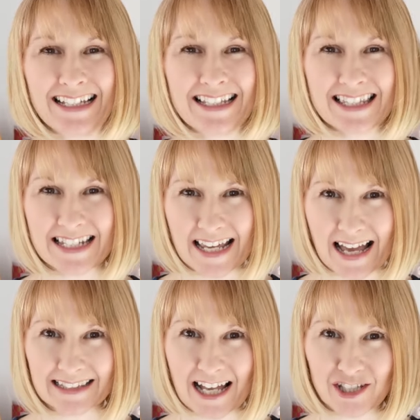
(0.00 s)
And today
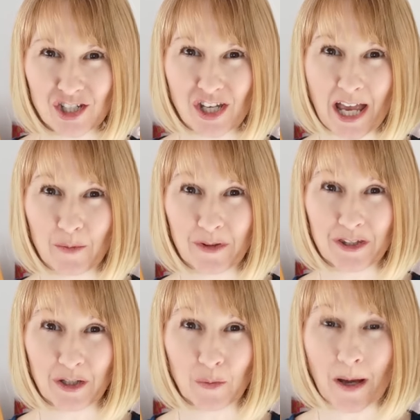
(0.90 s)
I'd like to share with
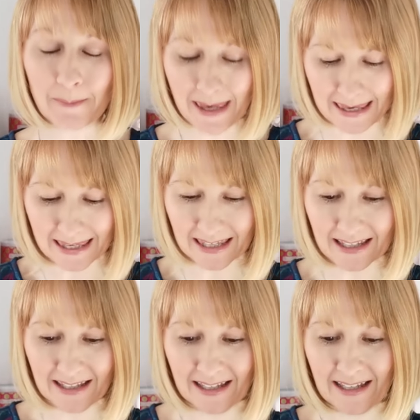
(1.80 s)
you a
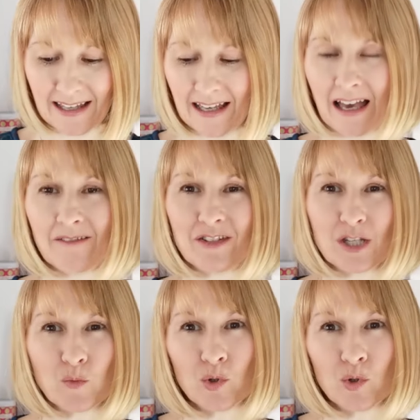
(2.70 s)
make for this